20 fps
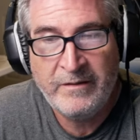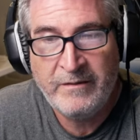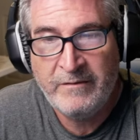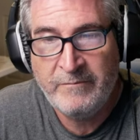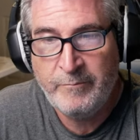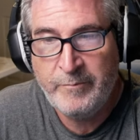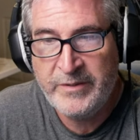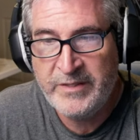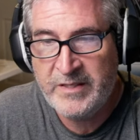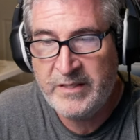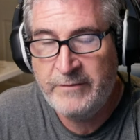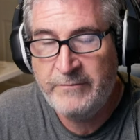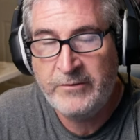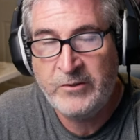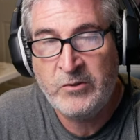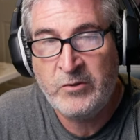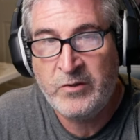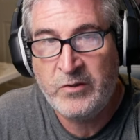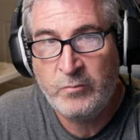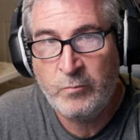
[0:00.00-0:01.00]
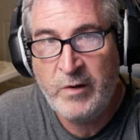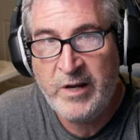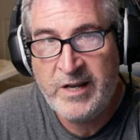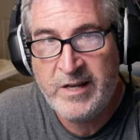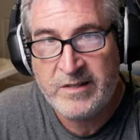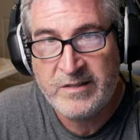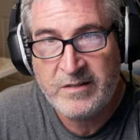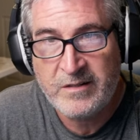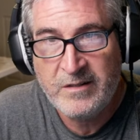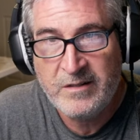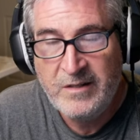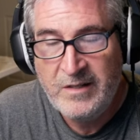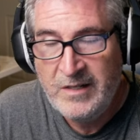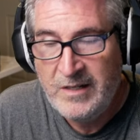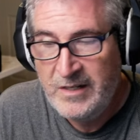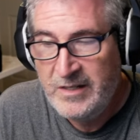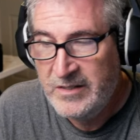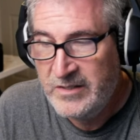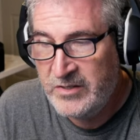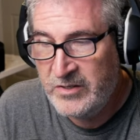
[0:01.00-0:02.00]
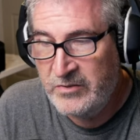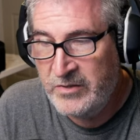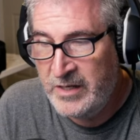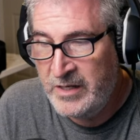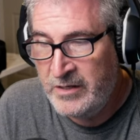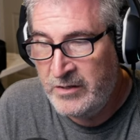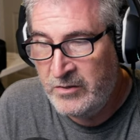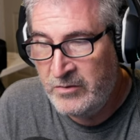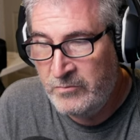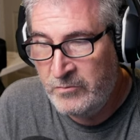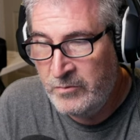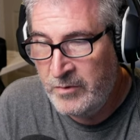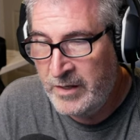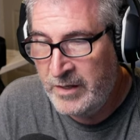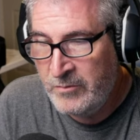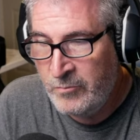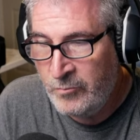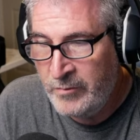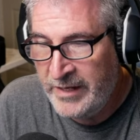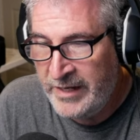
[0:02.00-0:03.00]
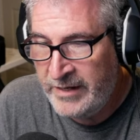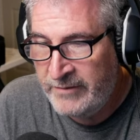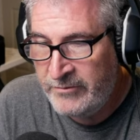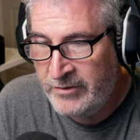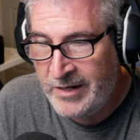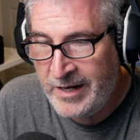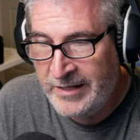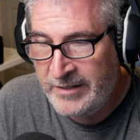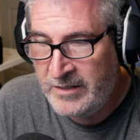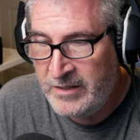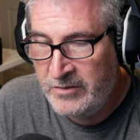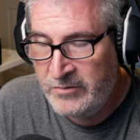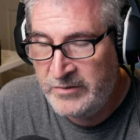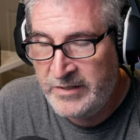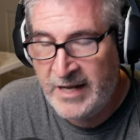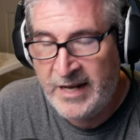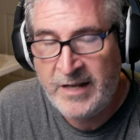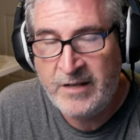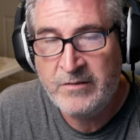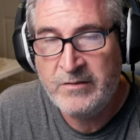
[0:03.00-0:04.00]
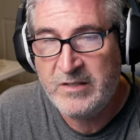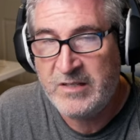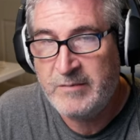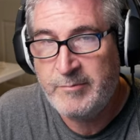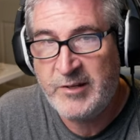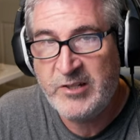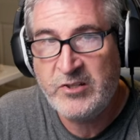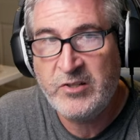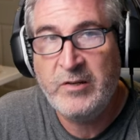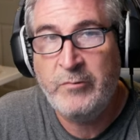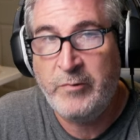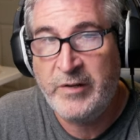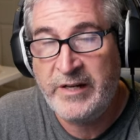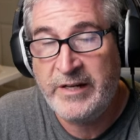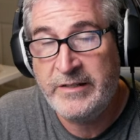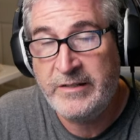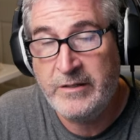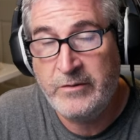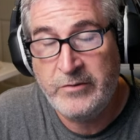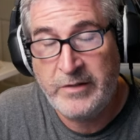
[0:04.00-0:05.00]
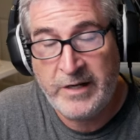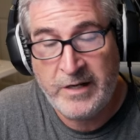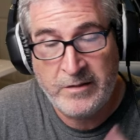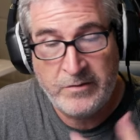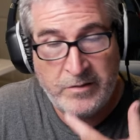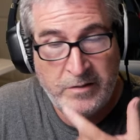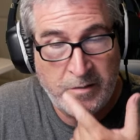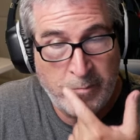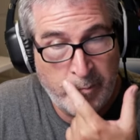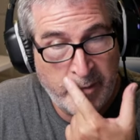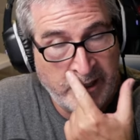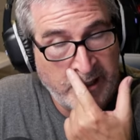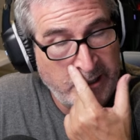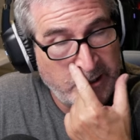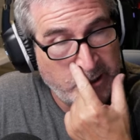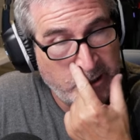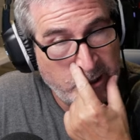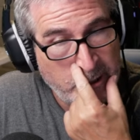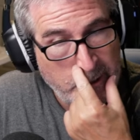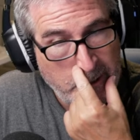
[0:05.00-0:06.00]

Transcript: Pacific Northwest. So, you know, whenever I'd go down, especially when I'd go down to the beach